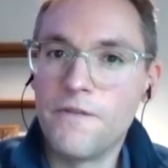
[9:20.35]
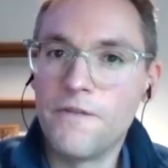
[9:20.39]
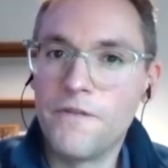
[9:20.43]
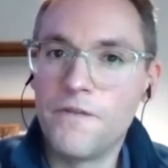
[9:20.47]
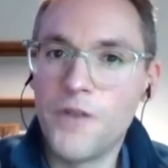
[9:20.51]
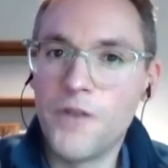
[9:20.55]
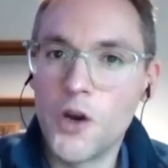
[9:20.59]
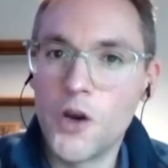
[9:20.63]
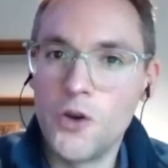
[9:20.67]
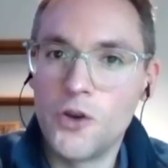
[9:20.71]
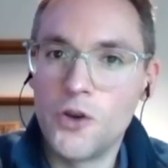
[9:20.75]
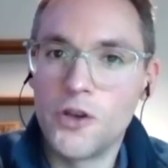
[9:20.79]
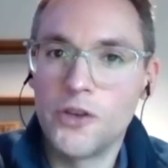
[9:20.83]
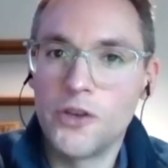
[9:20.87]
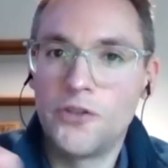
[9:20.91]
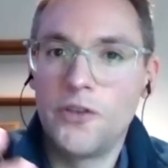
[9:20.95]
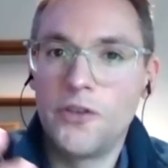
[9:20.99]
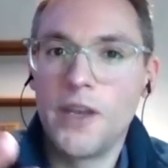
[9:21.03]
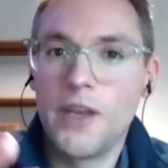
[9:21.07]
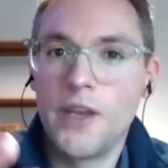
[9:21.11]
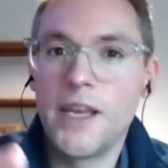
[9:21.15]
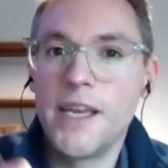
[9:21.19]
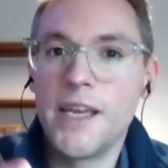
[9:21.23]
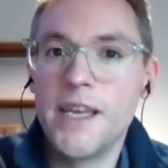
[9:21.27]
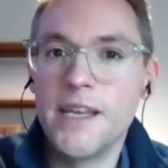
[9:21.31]

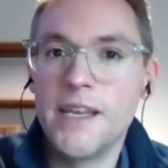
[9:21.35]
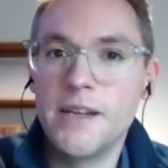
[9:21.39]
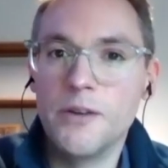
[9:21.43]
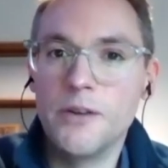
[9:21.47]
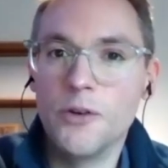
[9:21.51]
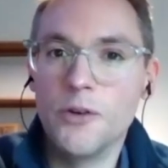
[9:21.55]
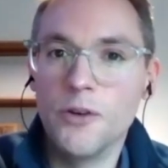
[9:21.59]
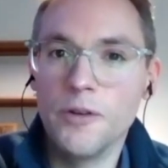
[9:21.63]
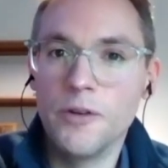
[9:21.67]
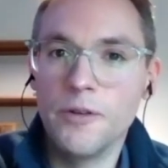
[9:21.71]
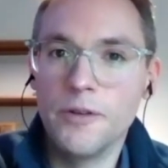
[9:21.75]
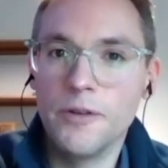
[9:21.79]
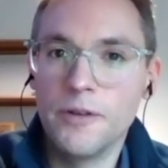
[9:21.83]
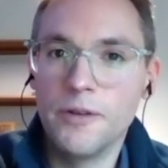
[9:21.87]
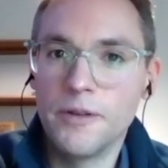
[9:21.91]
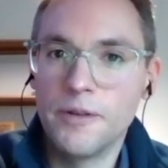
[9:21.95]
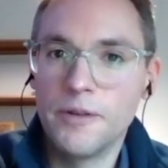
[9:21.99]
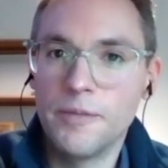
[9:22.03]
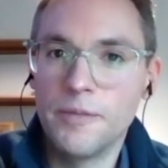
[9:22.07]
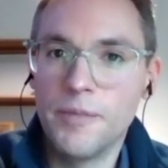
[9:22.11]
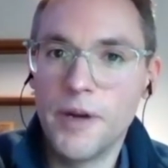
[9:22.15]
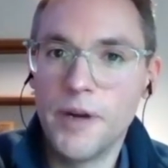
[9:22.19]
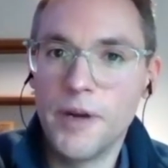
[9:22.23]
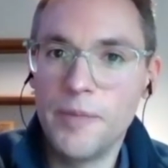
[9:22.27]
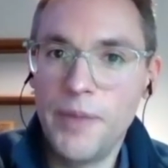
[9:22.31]
focusing in on
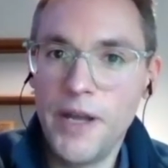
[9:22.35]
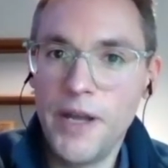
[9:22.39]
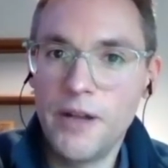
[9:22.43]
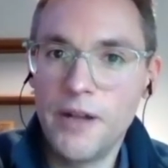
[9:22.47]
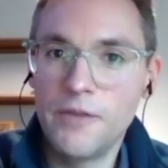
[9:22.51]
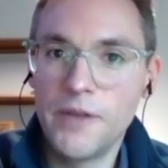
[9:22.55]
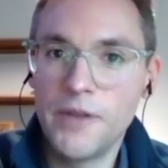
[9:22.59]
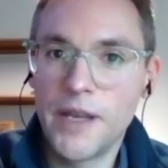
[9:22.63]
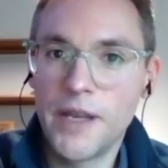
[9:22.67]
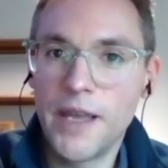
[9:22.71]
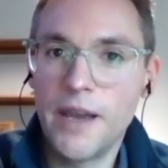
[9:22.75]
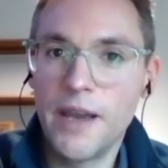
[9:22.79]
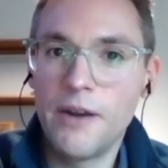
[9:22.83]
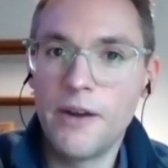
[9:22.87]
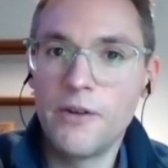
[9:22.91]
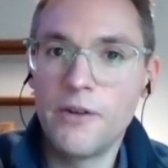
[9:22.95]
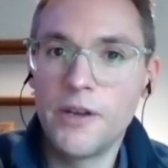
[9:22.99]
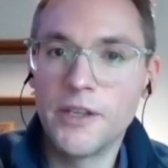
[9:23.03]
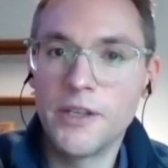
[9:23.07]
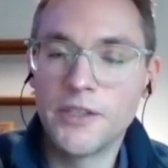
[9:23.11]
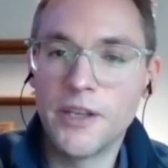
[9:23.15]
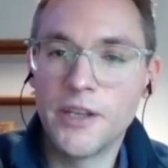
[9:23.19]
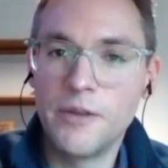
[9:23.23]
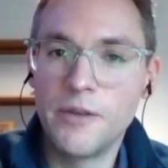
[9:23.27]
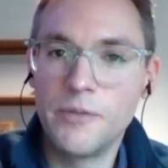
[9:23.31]
my pelvic area.
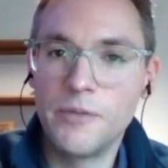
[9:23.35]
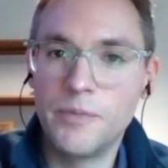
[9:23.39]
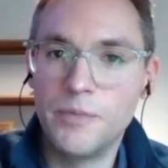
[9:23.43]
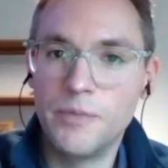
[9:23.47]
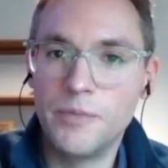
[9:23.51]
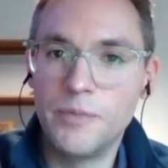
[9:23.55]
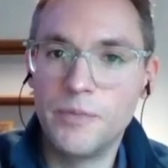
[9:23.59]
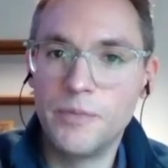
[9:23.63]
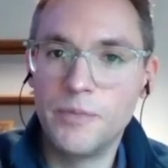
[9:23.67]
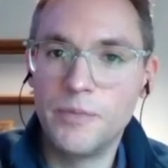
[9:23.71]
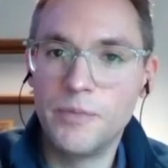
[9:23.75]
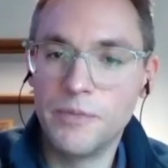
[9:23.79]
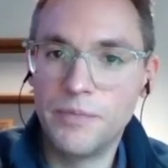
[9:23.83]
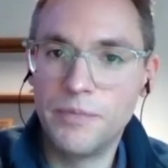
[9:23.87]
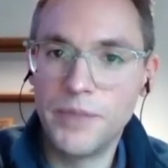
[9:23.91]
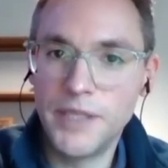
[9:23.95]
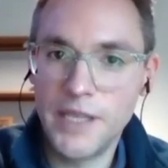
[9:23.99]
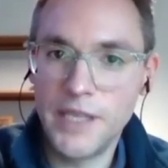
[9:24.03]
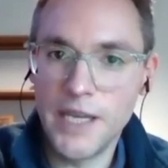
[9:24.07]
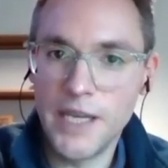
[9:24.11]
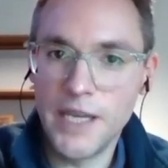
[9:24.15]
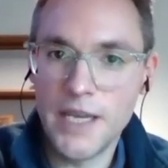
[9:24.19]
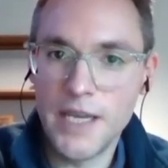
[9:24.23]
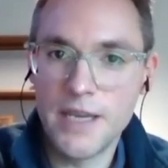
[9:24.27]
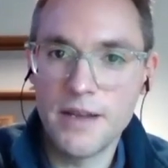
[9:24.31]
So
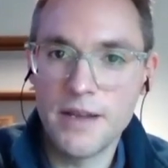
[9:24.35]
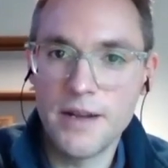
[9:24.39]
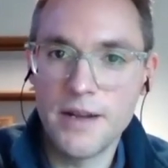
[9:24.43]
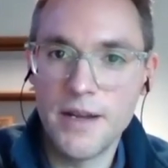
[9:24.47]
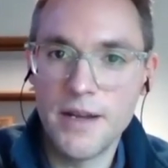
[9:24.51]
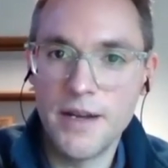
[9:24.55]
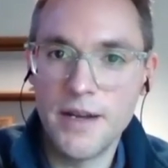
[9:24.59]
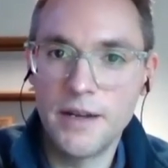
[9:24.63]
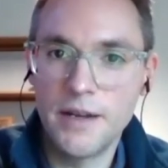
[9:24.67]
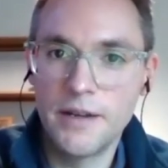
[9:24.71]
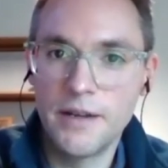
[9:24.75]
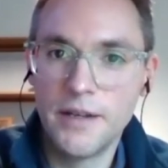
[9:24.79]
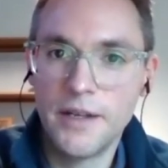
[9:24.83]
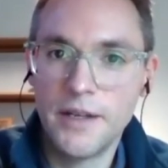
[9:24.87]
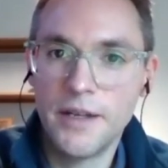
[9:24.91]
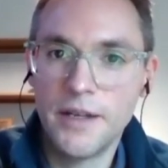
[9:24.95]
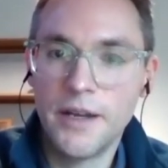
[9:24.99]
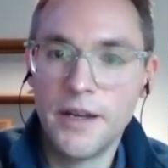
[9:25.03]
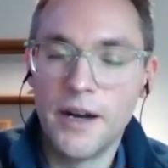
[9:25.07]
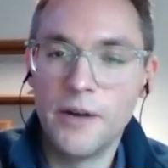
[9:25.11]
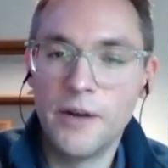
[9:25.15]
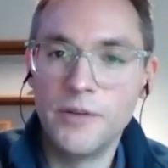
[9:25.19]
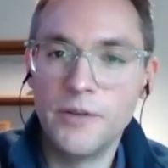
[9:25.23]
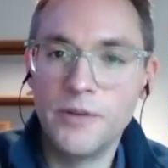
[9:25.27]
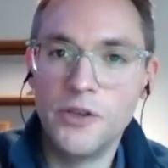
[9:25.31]
some particular,
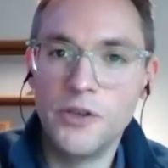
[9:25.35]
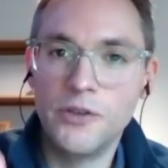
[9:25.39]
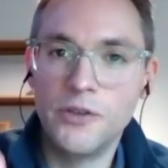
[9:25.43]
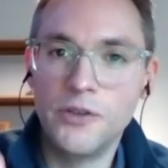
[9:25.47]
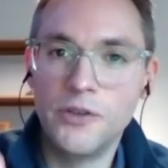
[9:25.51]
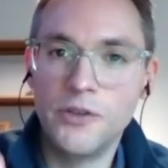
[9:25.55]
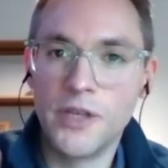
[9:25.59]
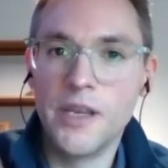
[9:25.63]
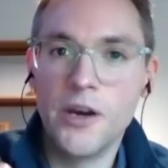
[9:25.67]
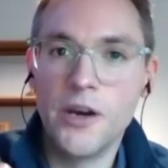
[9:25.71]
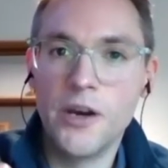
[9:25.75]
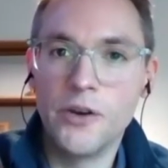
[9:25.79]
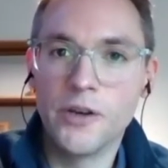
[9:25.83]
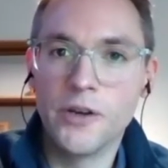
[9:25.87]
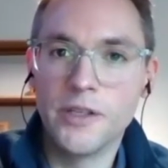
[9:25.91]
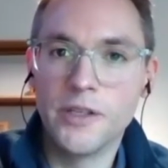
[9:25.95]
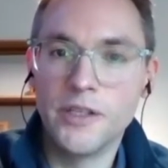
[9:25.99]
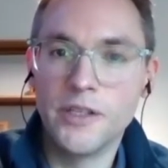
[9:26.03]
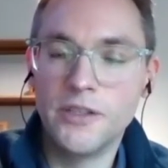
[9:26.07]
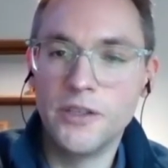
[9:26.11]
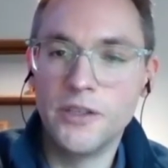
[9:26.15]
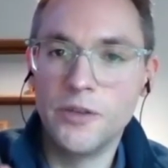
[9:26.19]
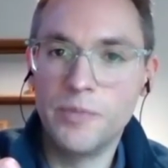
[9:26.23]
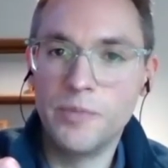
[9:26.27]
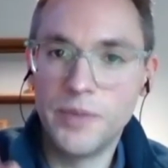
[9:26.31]
I was using
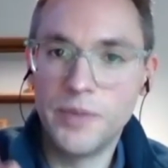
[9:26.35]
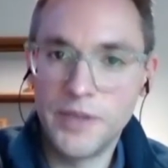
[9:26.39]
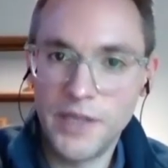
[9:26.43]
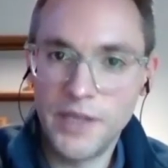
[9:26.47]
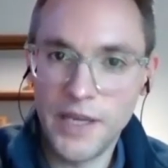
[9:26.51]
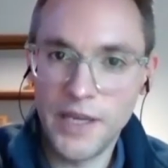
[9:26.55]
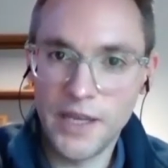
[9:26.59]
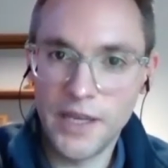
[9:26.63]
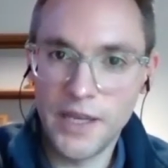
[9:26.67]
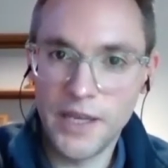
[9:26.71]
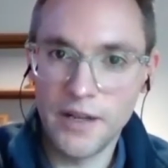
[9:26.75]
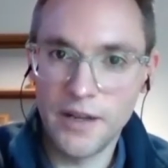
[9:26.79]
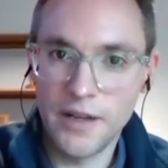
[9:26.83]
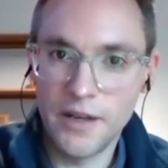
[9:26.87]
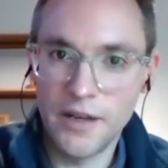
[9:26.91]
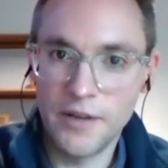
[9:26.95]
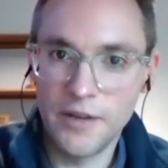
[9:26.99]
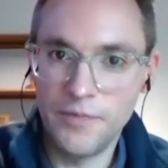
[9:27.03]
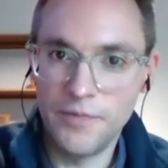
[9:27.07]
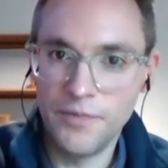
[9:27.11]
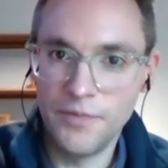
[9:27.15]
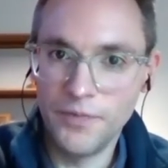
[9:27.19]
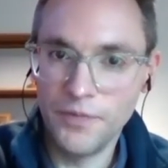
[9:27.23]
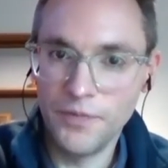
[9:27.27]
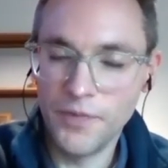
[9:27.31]
yoga to do
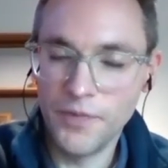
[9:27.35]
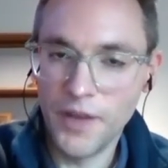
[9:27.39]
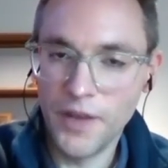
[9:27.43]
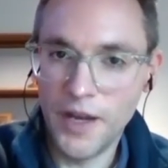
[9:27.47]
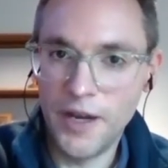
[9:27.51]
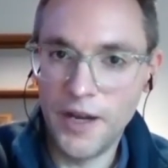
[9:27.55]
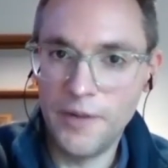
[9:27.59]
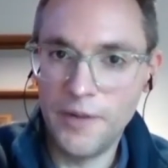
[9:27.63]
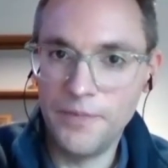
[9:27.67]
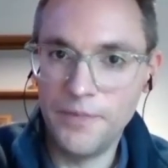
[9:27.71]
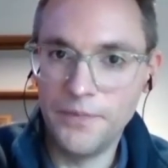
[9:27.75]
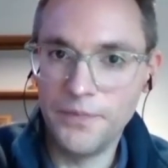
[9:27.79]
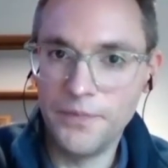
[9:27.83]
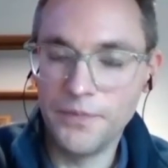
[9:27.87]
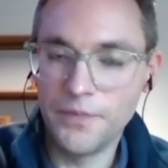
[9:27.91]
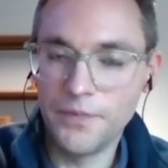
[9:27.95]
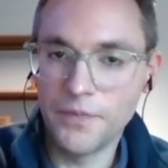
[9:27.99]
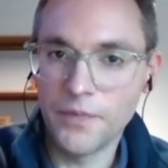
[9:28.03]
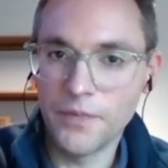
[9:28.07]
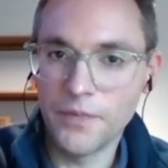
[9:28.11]
particular, um,